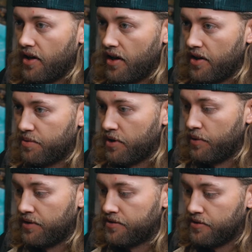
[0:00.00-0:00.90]
So we
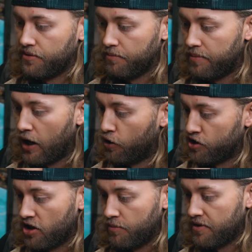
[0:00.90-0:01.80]
went to
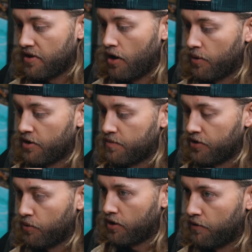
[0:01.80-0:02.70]
Belgium and saw where he spent the